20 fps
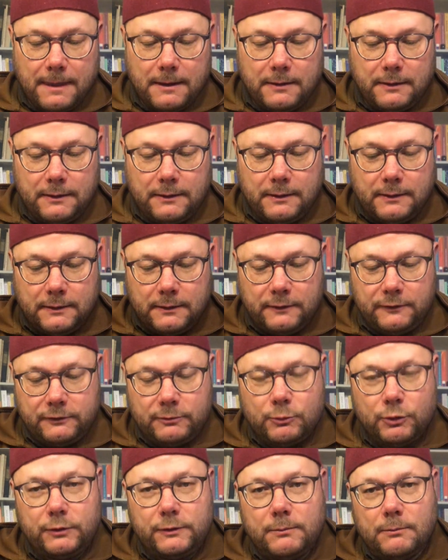It's
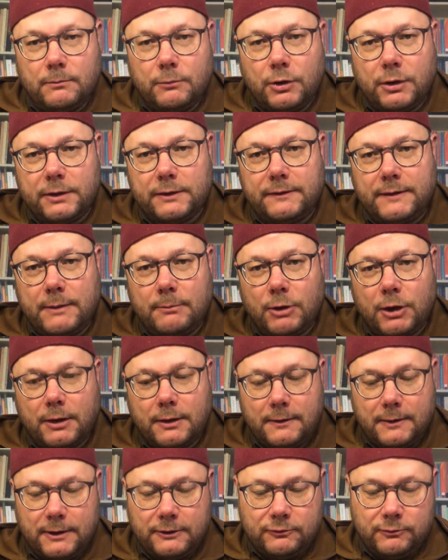mu'tabar,
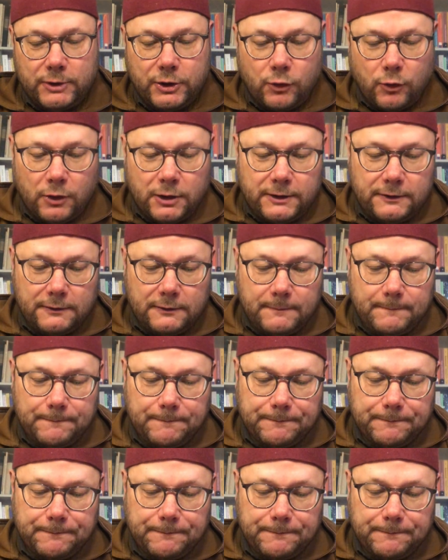as we call it.